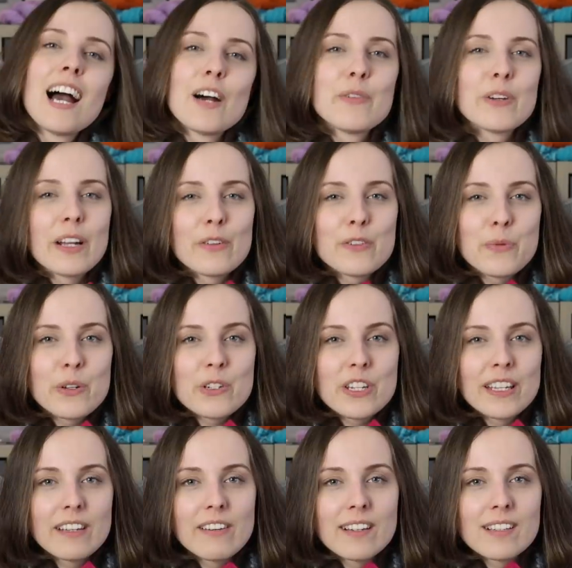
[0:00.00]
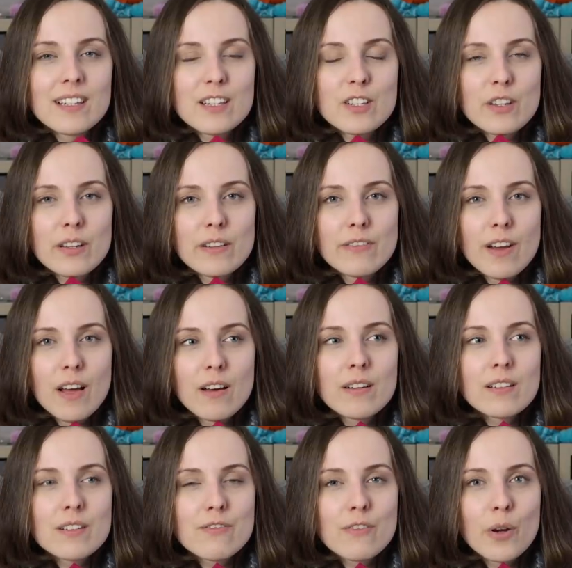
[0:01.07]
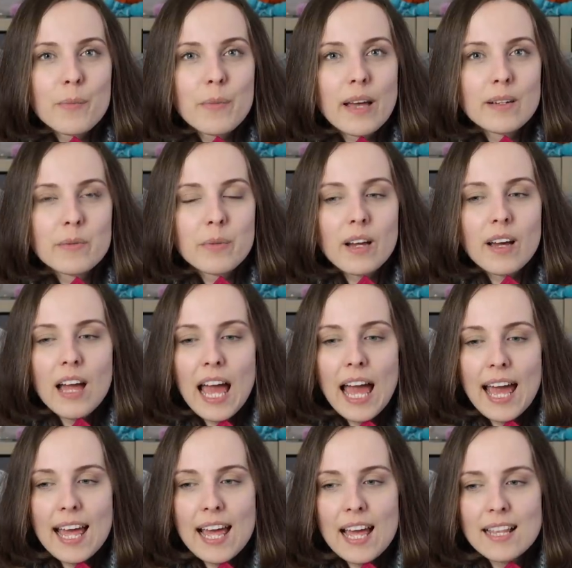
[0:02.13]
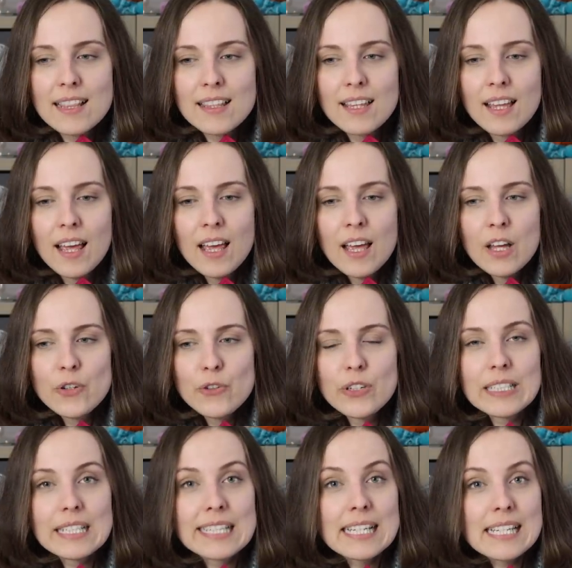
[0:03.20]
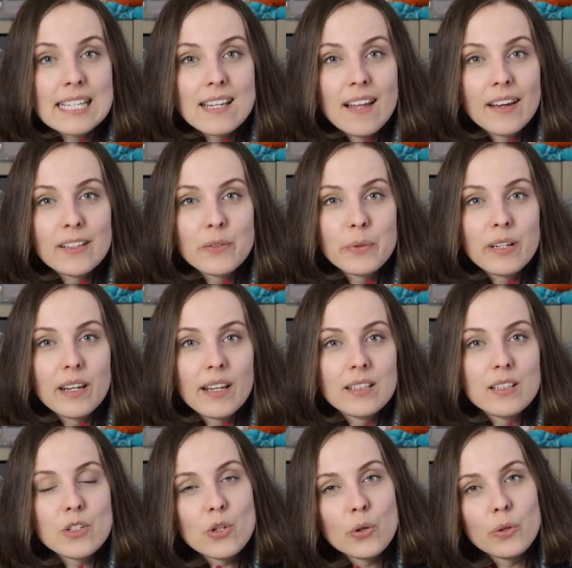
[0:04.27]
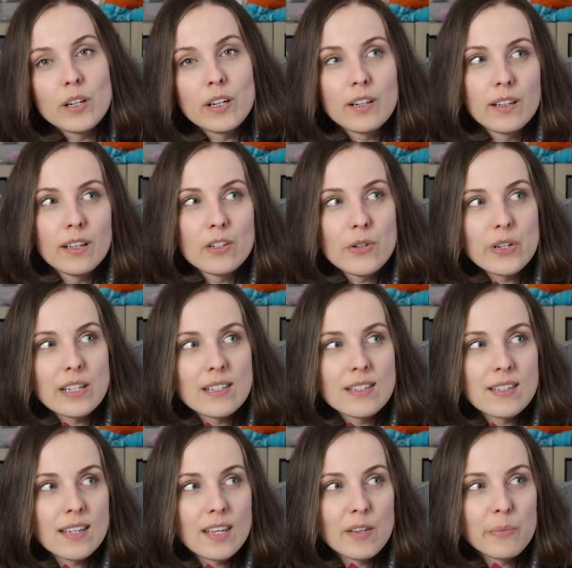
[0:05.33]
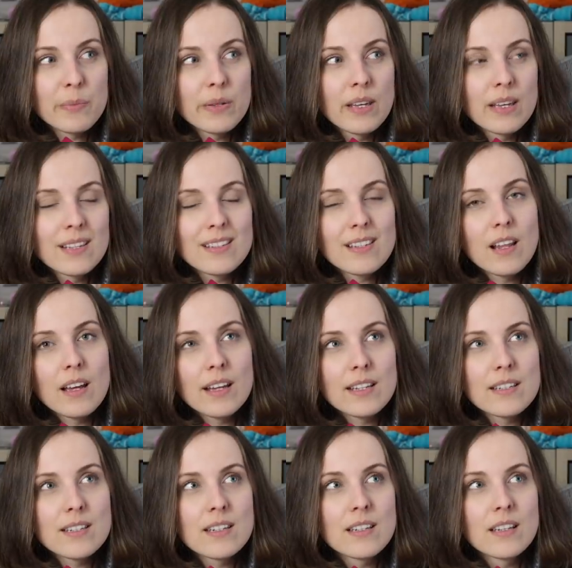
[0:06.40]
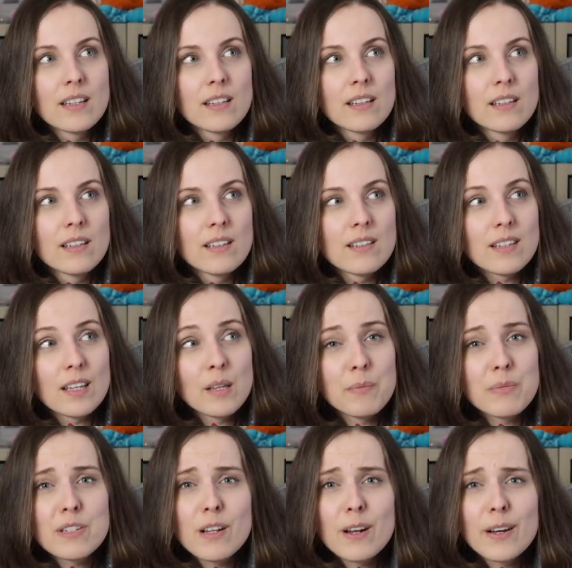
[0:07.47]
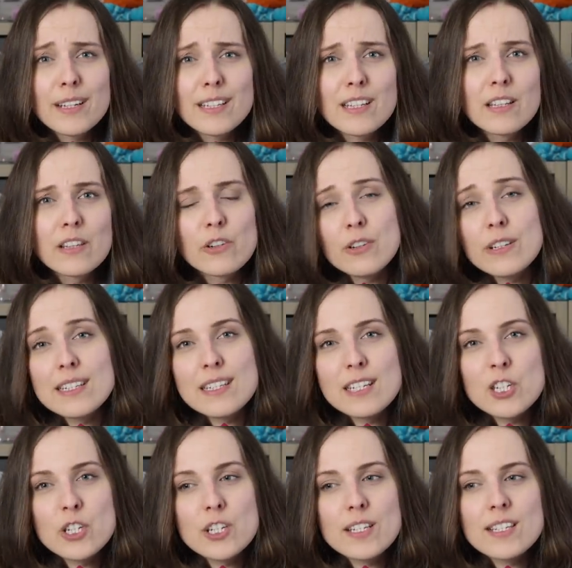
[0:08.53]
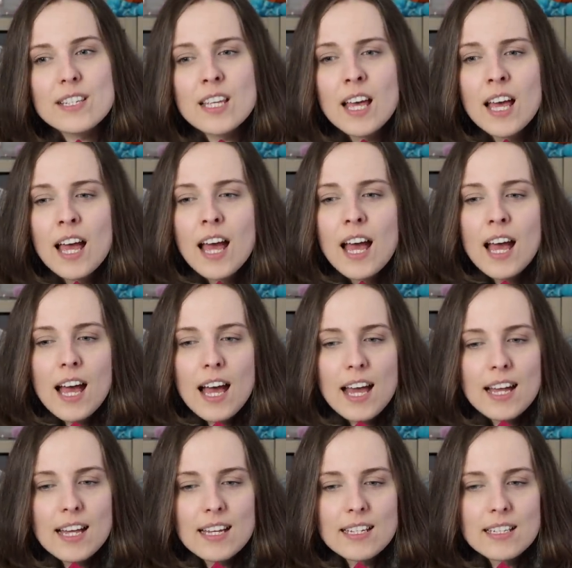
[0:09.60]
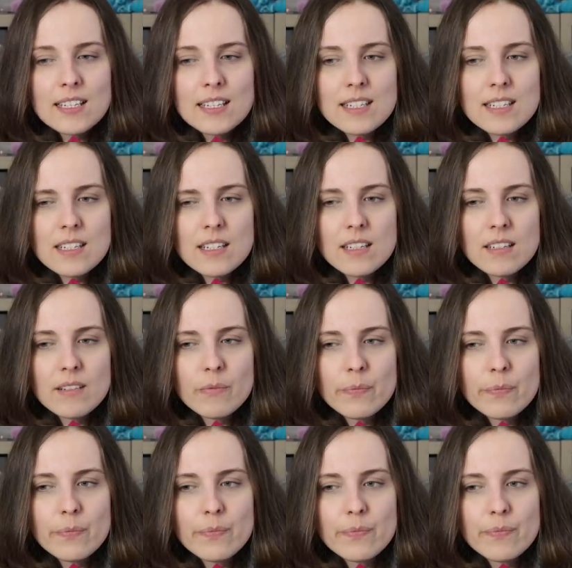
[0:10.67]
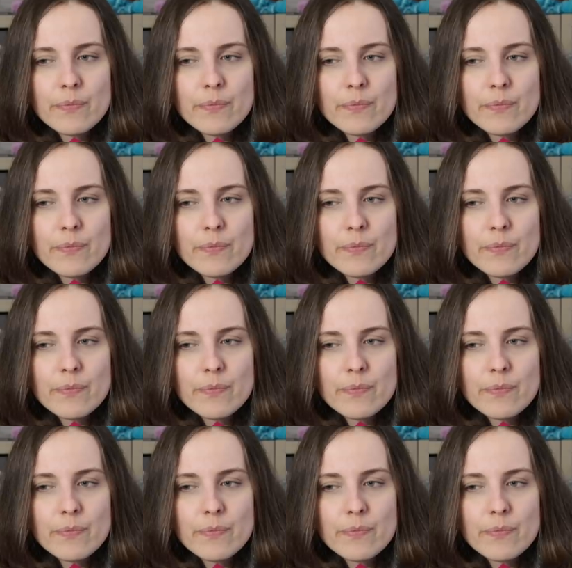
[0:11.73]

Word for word: I but I was watching Grace's uh, vlogs from Edinburgh and during the knit night one lady showed her that you can skip, slide, skip, slide three stitches and um,